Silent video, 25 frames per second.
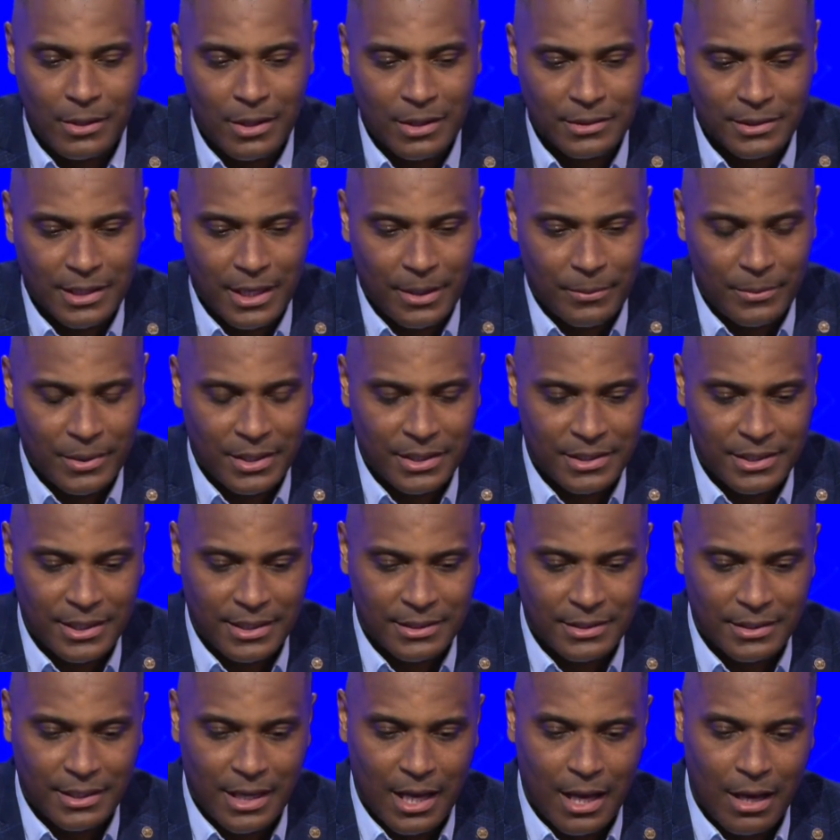Last game of the
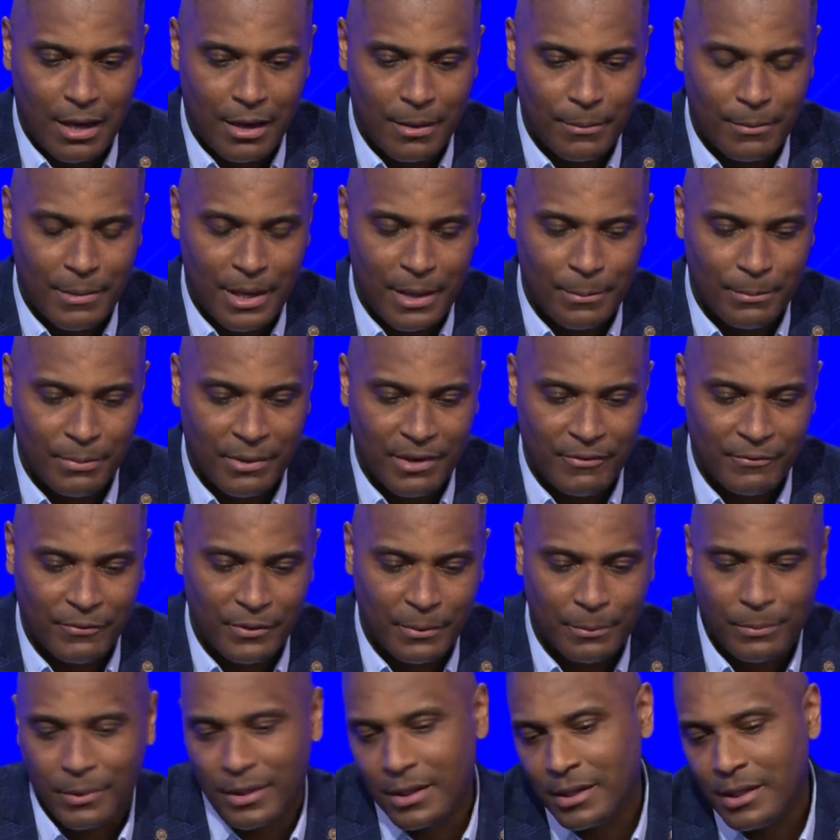season at, um, at
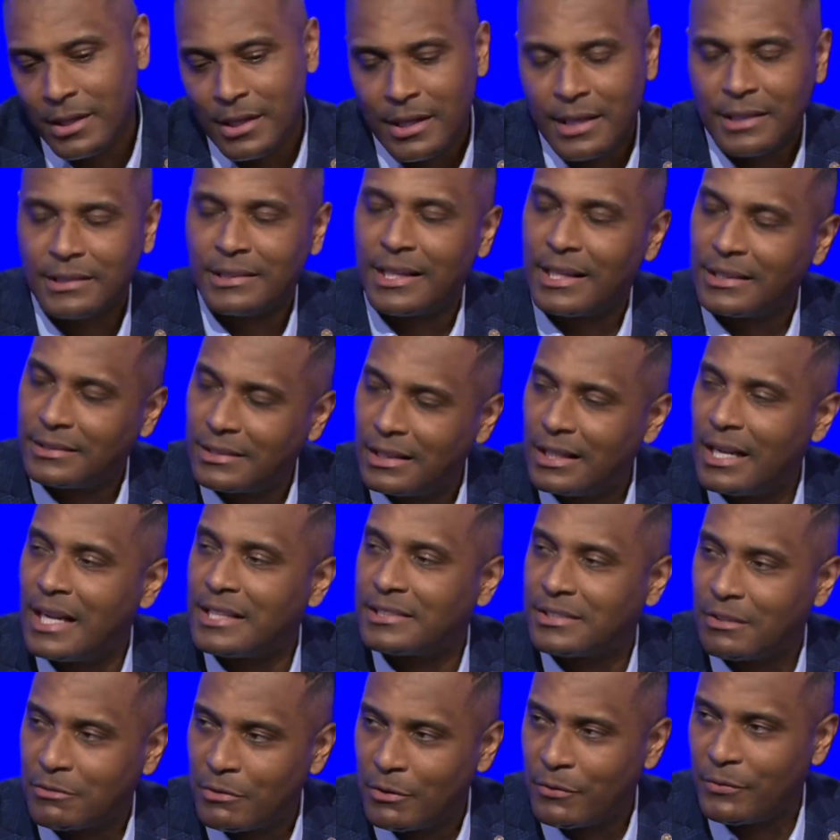Brentford, but they had the
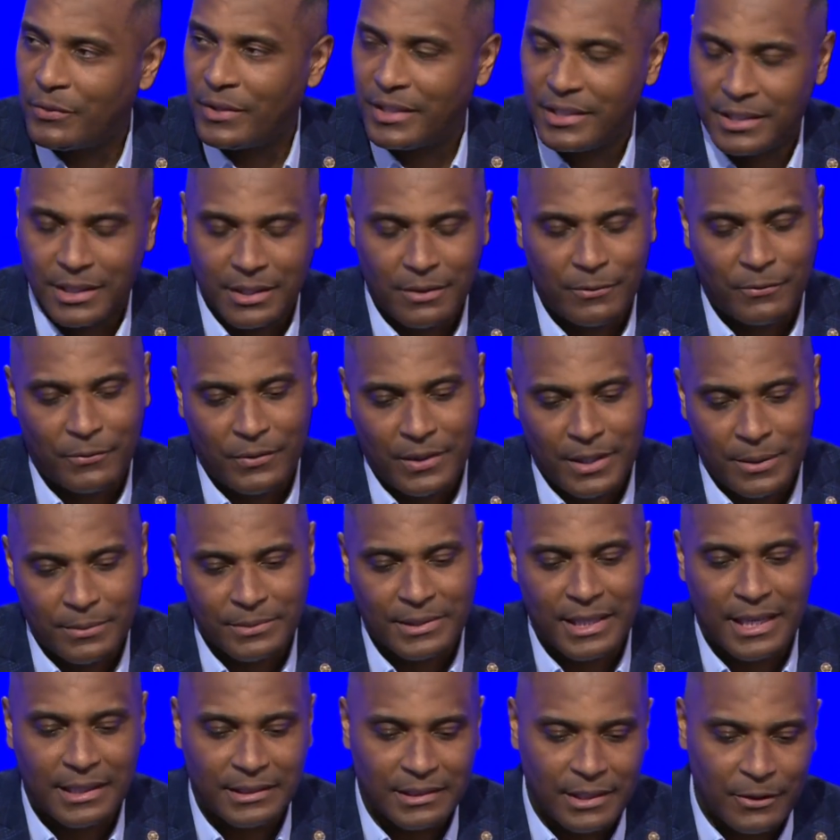likes of Rafinha and
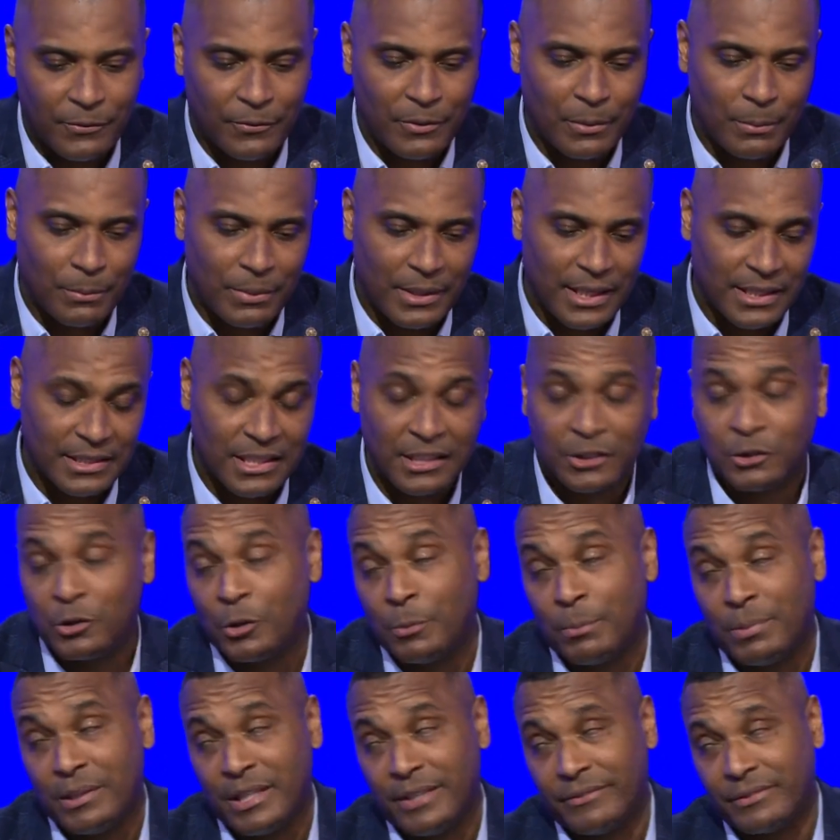Phillips. They had different players. I
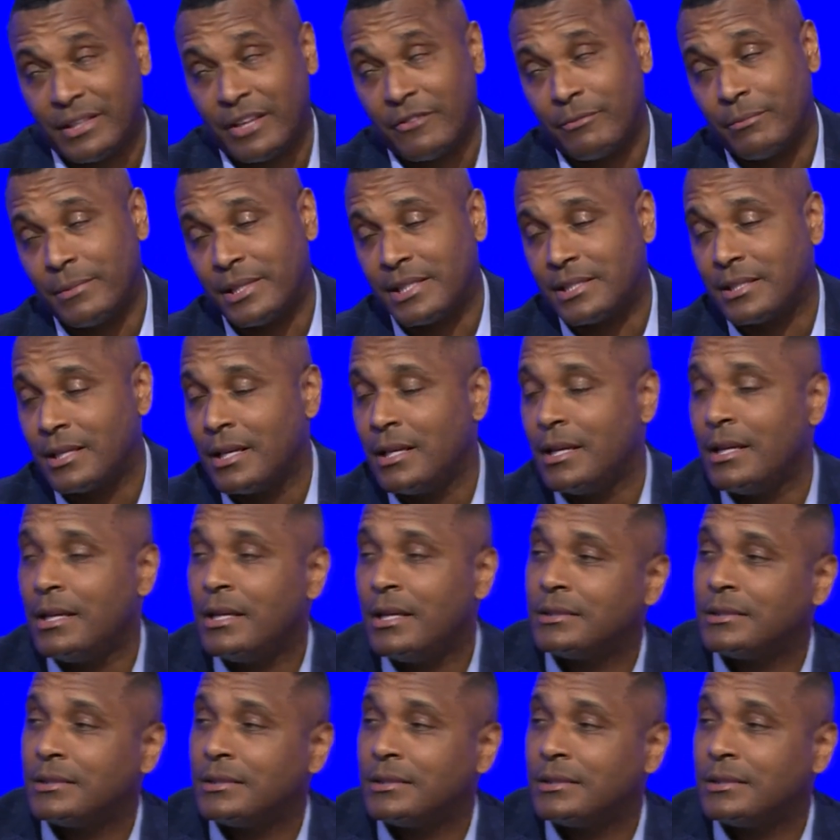do believe they've missed.